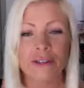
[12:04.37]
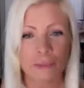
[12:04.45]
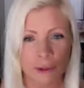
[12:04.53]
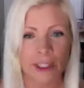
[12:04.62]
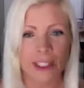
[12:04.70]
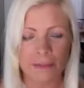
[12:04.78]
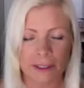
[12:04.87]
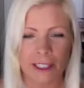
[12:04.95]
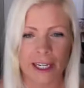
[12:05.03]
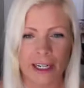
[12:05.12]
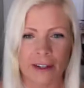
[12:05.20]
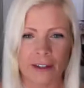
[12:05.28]
point them to
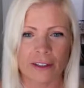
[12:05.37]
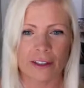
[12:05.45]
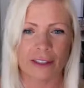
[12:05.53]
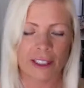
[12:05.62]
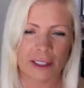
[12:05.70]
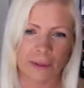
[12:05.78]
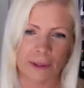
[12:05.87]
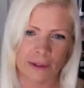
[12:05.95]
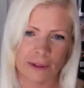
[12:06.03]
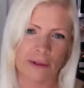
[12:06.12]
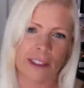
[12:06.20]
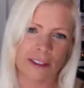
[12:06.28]
that also, I
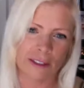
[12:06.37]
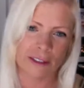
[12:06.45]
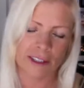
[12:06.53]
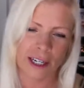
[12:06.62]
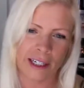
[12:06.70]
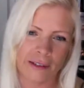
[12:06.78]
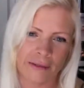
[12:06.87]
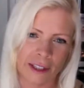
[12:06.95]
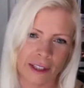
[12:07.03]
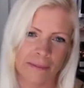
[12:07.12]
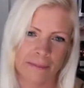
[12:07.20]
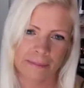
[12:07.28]
suppose, while you're talking with
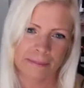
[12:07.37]
them.